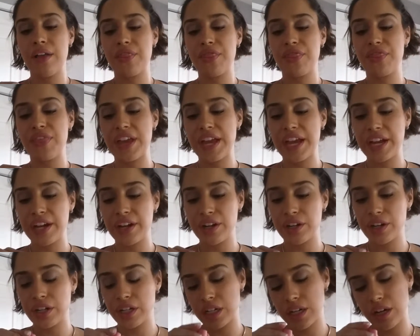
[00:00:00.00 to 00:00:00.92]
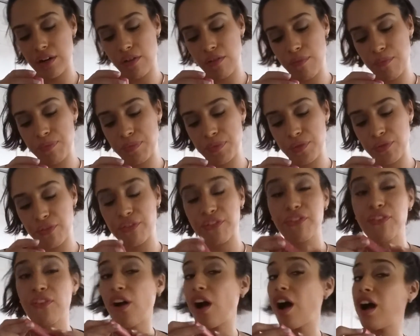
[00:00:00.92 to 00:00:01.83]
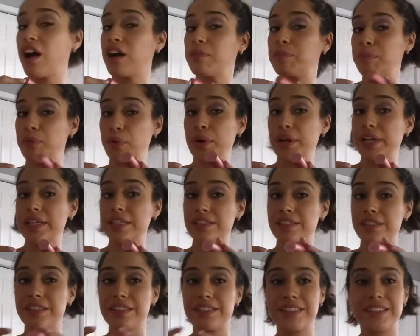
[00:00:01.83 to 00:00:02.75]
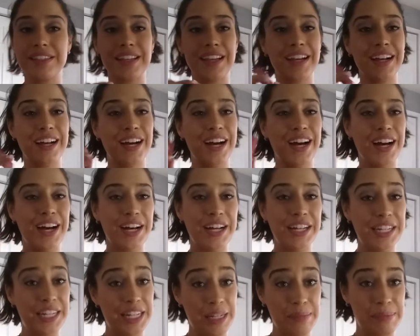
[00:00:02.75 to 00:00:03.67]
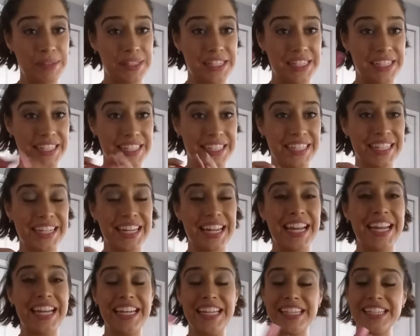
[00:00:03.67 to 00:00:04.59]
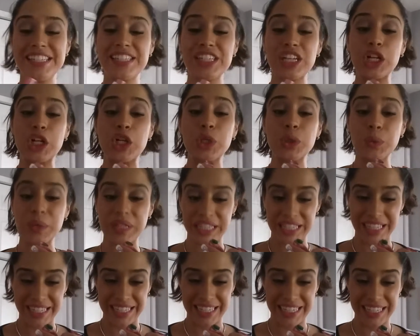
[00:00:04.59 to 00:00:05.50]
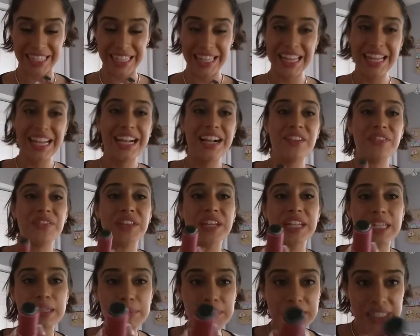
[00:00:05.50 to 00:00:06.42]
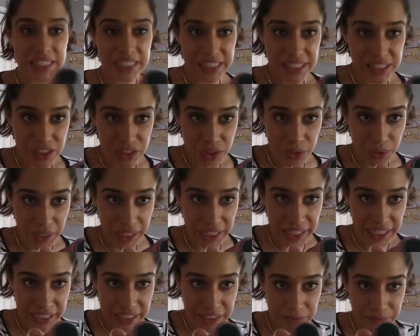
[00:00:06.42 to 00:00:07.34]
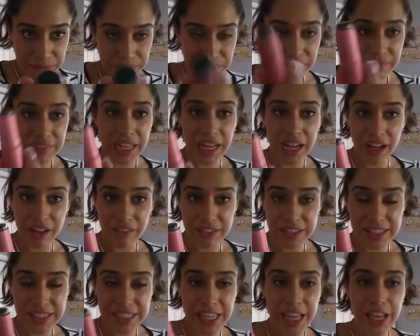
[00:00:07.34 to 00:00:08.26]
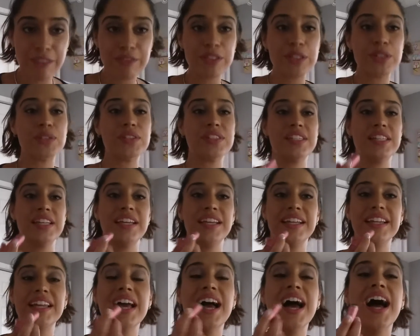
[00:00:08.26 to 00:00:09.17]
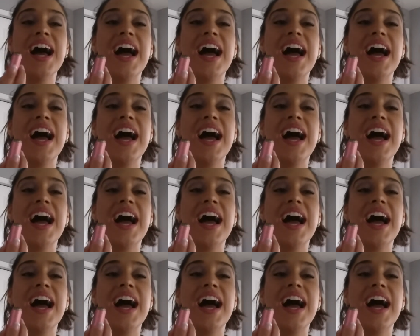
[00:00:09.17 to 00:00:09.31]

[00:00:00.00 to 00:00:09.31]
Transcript: their Frog Prince uh, lipstick. It is green. The lipstick is green. Obviously, I've used it.